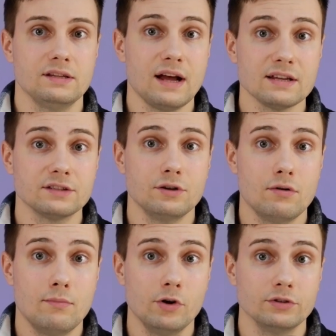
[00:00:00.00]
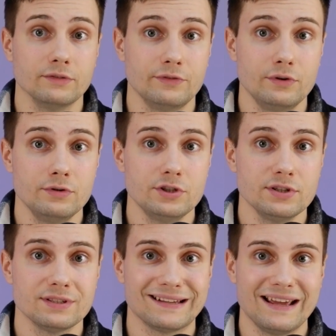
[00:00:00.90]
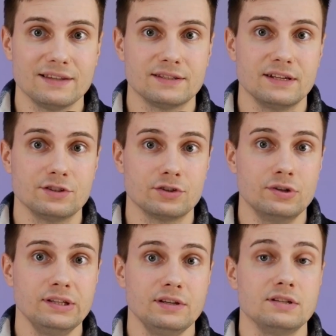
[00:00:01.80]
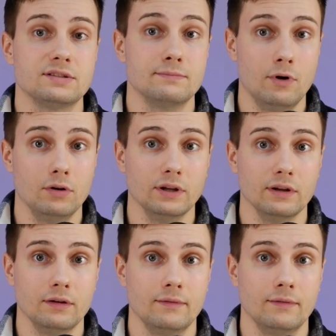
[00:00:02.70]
It has no modern features and the screen is smaller.